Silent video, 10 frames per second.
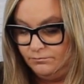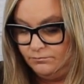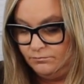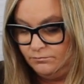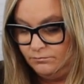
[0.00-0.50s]

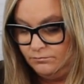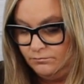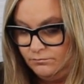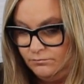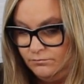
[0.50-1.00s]

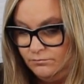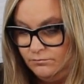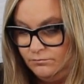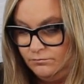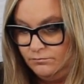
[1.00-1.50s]

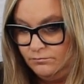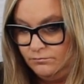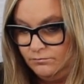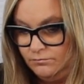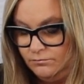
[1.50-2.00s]

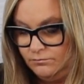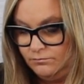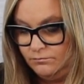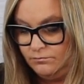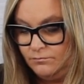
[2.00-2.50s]
[no speech]